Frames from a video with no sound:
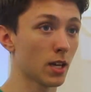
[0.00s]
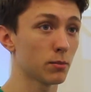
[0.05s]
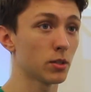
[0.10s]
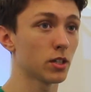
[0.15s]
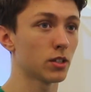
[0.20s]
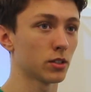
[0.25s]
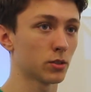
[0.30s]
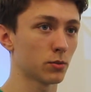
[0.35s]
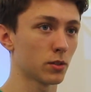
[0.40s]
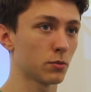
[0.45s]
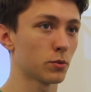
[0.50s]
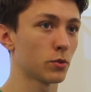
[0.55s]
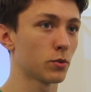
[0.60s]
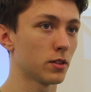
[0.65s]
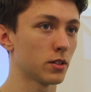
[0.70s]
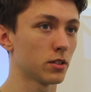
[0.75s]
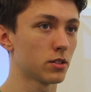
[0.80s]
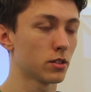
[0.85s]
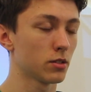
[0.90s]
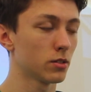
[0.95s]
game. You can switch
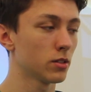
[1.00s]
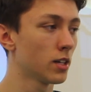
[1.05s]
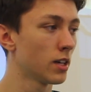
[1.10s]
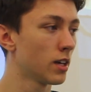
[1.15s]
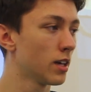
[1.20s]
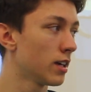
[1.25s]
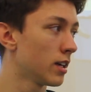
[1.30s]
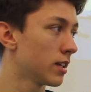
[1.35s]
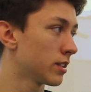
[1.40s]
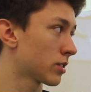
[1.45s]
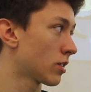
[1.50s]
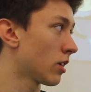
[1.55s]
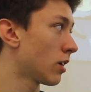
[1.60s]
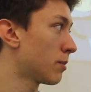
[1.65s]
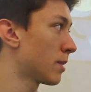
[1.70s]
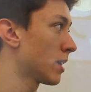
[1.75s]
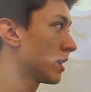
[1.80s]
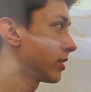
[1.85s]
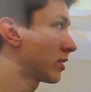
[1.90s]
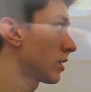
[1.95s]
between the two. It's got
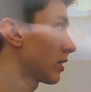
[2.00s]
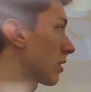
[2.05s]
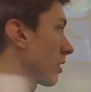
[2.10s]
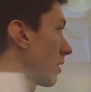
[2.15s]
a basic